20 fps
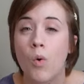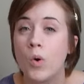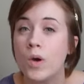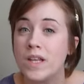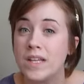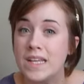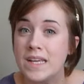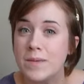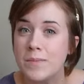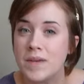
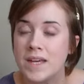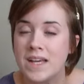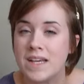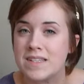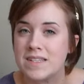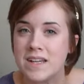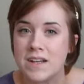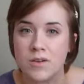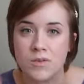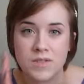oily
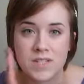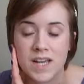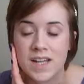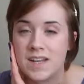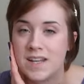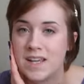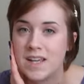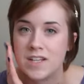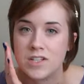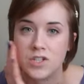because I don't
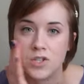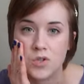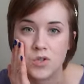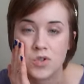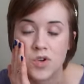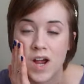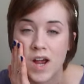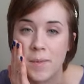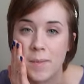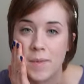tend to get too
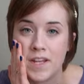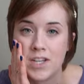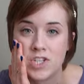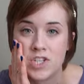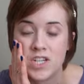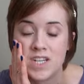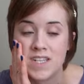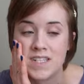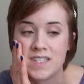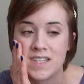dry on my
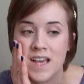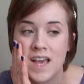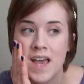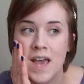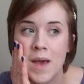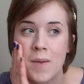cheeks,